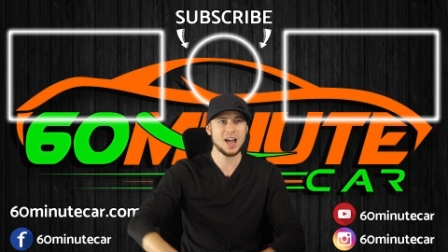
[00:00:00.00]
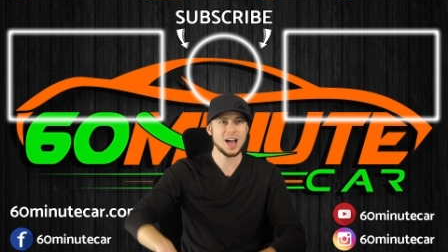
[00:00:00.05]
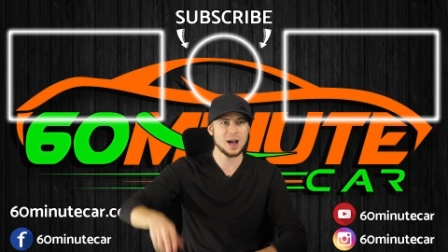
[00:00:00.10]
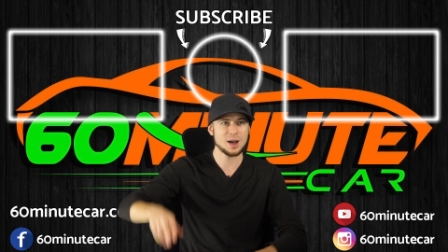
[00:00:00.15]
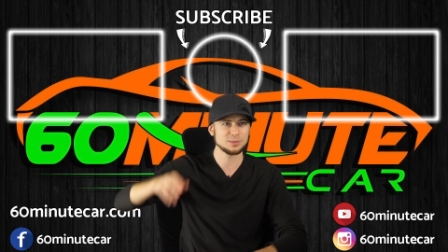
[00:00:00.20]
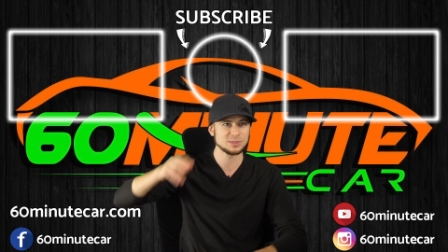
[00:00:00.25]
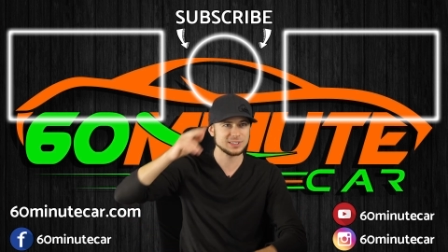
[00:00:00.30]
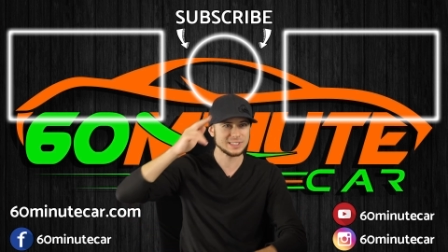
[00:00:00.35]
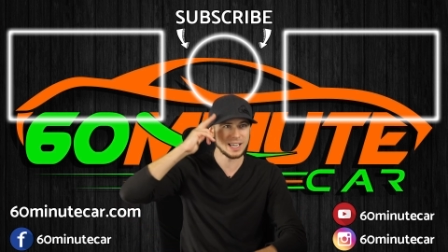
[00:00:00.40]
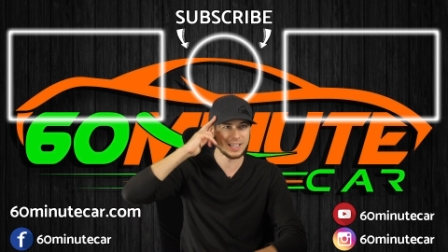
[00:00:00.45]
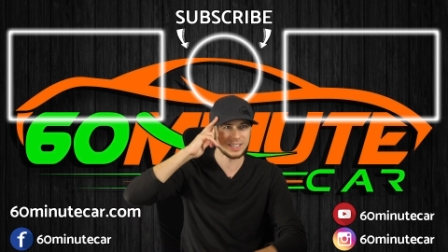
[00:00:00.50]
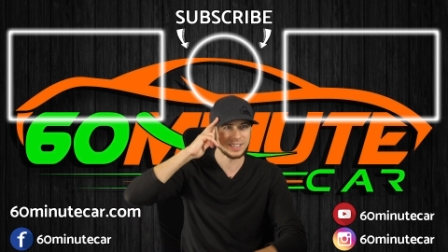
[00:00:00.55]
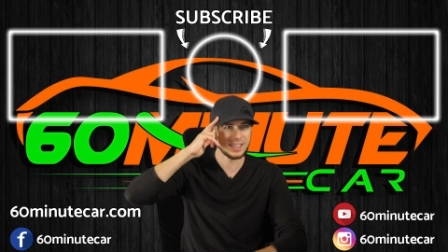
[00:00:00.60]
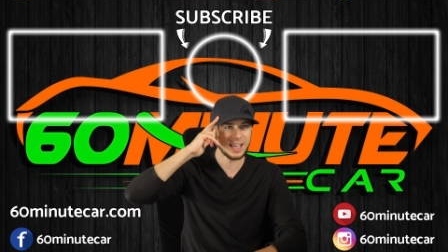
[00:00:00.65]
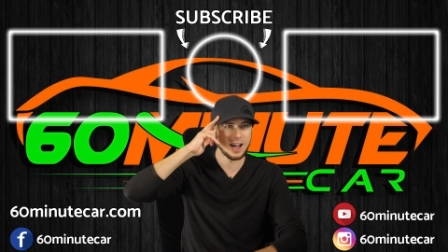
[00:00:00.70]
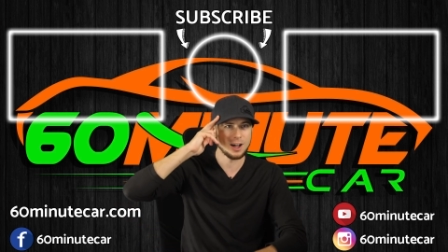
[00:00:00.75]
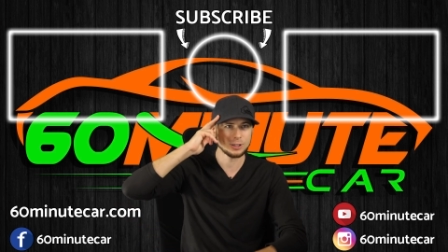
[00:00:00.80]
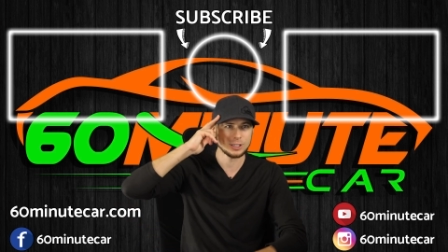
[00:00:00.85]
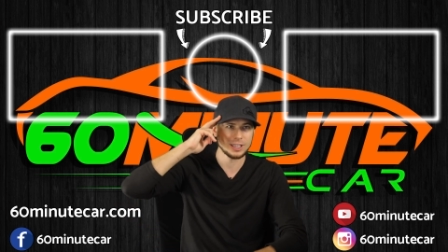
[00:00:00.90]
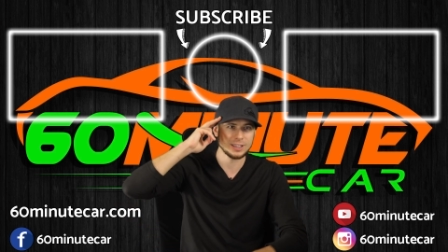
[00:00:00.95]
I'm signing
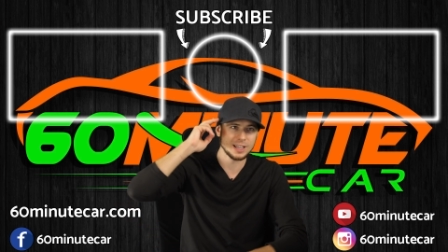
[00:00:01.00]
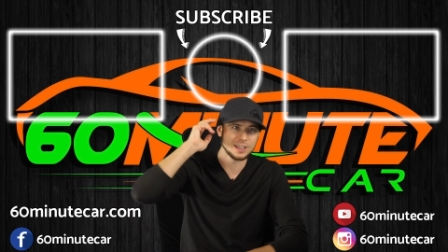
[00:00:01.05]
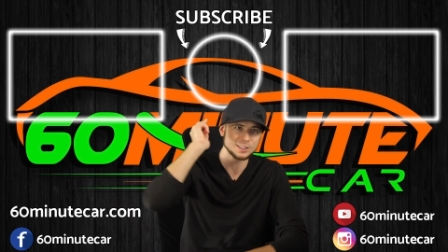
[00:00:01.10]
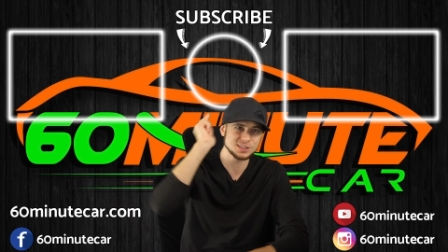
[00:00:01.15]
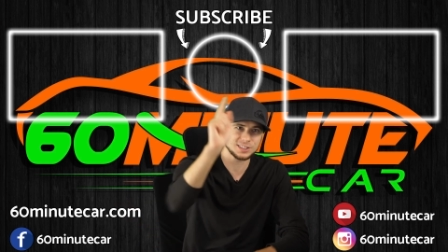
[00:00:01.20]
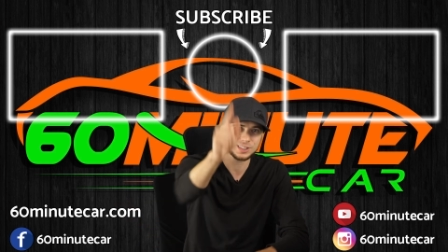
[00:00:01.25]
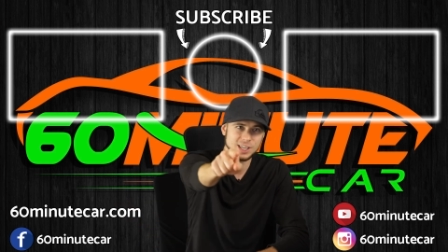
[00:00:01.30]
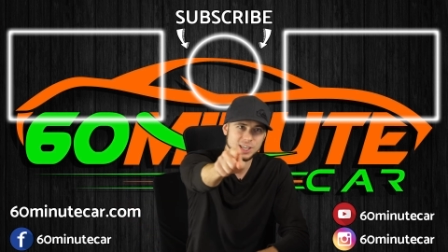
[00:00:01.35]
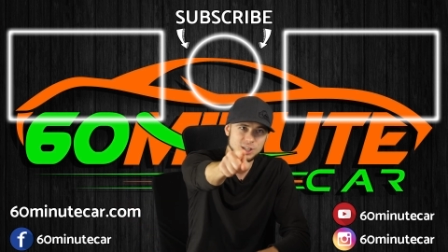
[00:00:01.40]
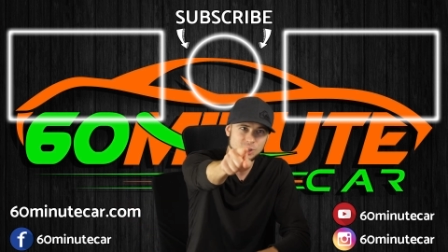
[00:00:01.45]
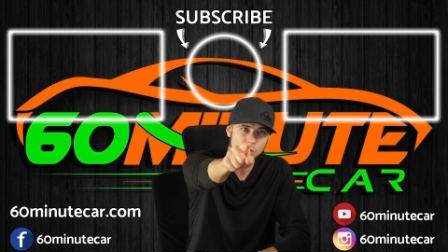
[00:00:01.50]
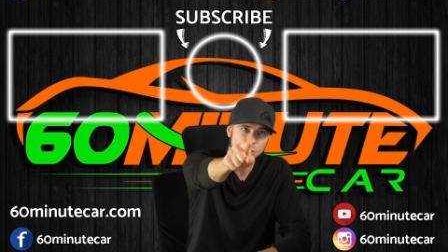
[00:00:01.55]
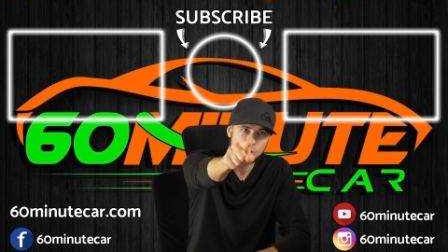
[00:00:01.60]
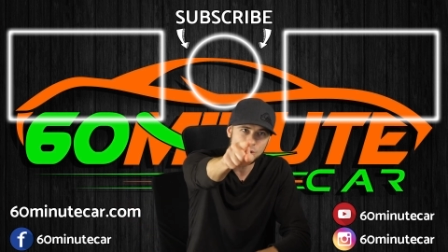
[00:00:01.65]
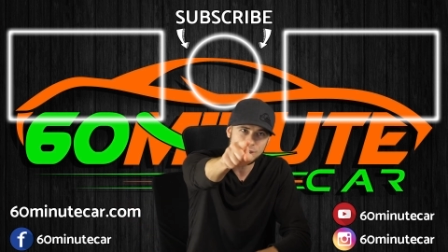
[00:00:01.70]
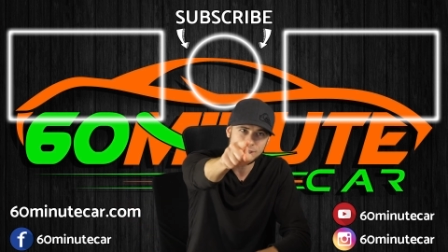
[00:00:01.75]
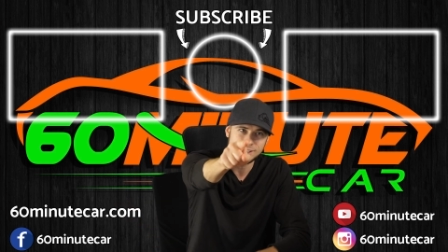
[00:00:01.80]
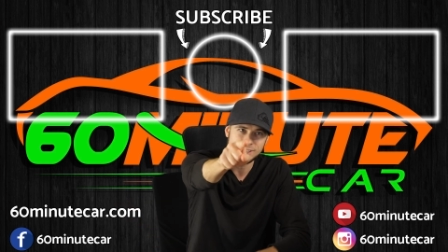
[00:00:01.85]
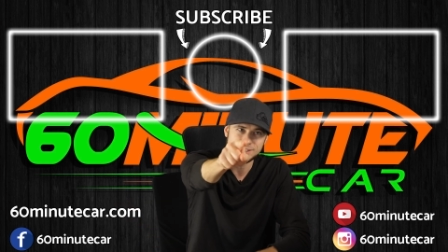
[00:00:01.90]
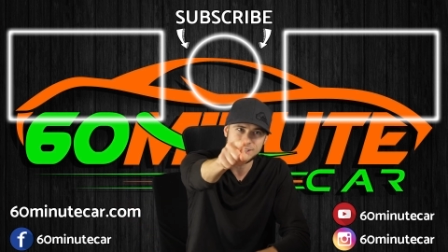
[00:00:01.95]
out and I'll see you
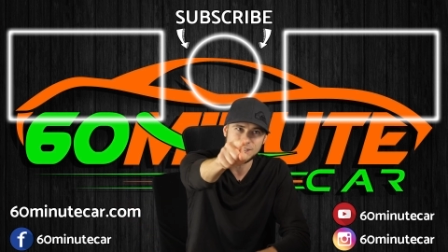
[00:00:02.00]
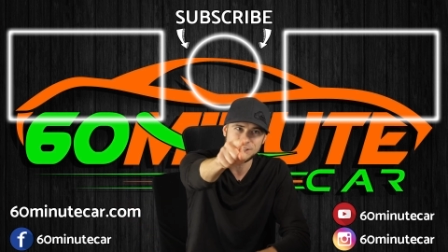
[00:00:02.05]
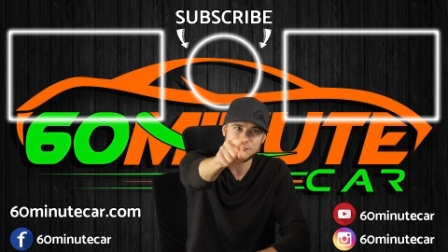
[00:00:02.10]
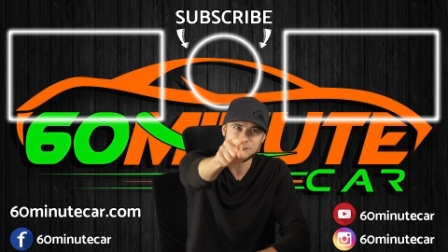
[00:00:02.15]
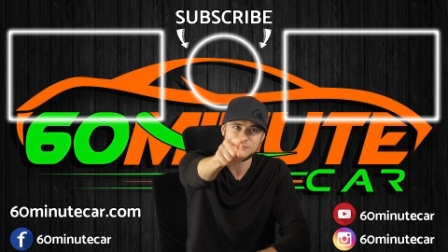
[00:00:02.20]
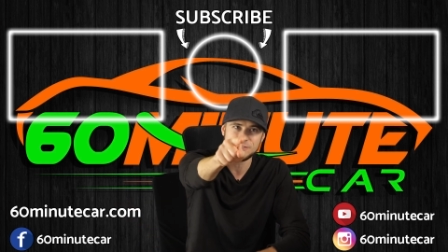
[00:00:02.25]
in another